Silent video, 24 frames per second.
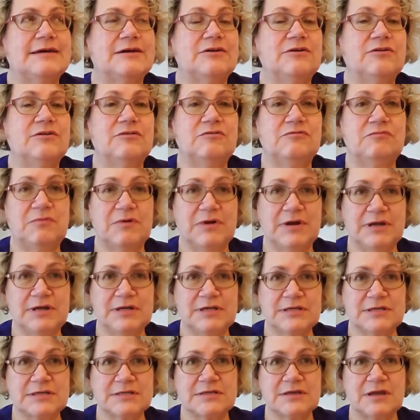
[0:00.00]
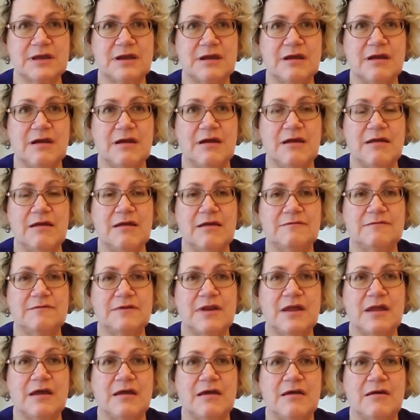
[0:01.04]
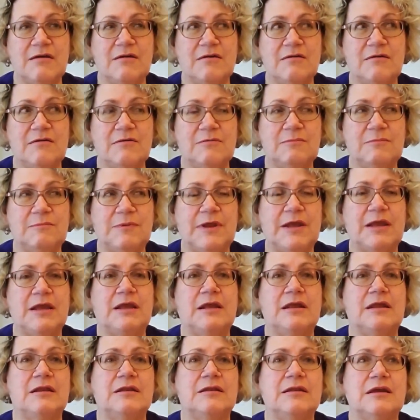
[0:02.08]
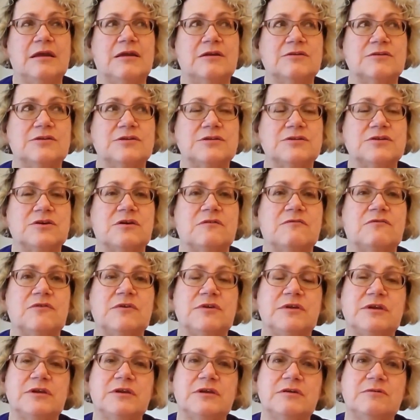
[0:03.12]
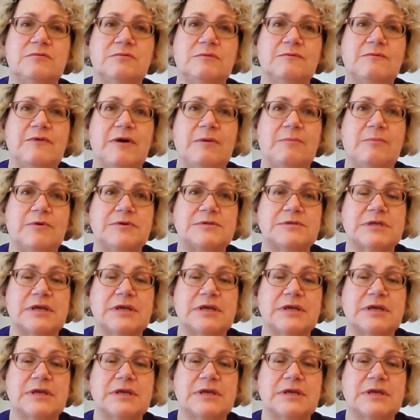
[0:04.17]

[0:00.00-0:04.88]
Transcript: Health-wise, I have now been just over a year without breast